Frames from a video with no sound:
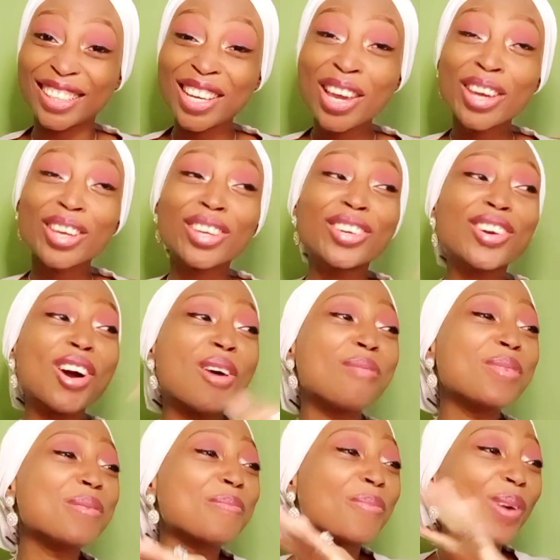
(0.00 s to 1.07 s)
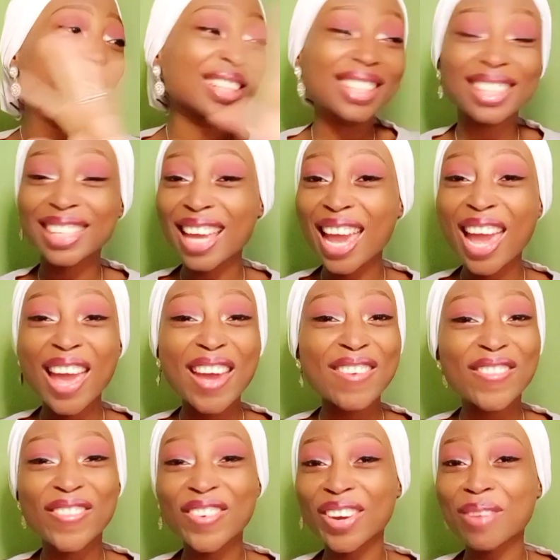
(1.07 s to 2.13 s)
you're gonna be bossing
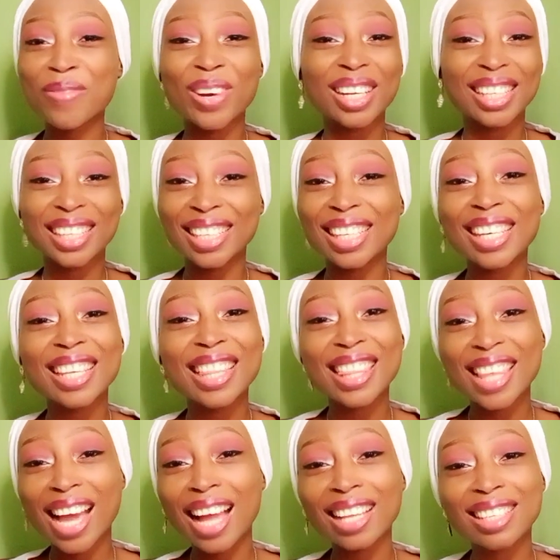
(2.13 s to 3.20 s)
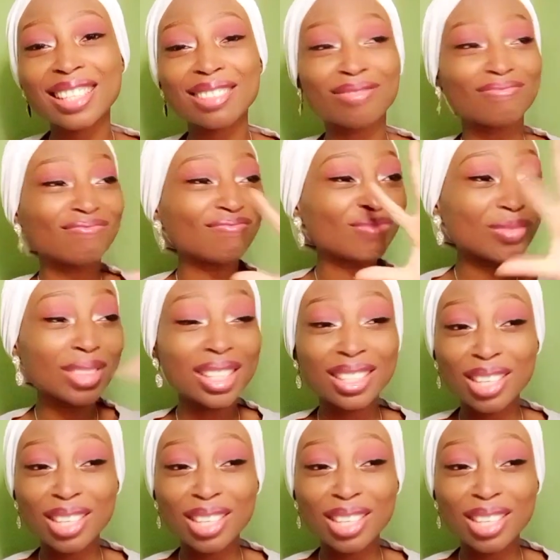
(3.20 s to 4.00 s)
everybody in that, is it